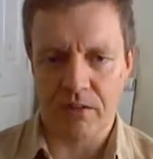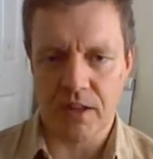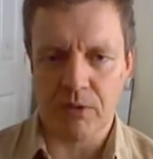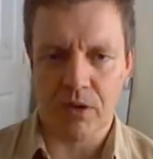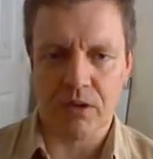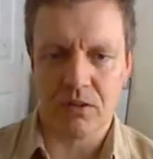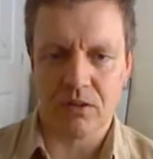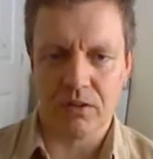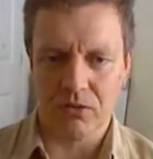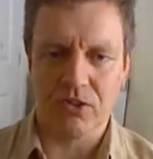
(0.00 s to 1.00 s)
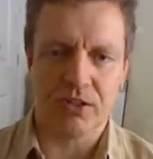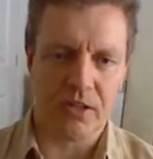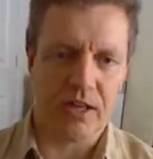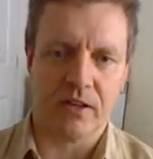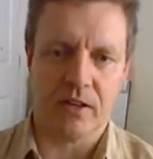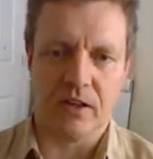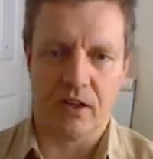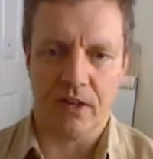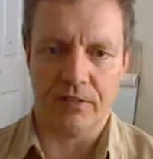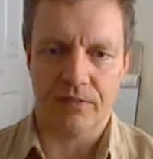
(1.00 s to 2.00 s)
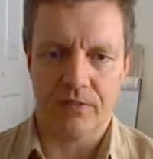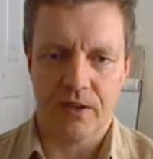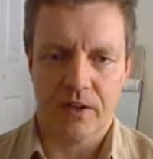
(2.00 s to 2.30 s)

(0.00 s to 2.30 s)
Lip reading: they were close to the end of their life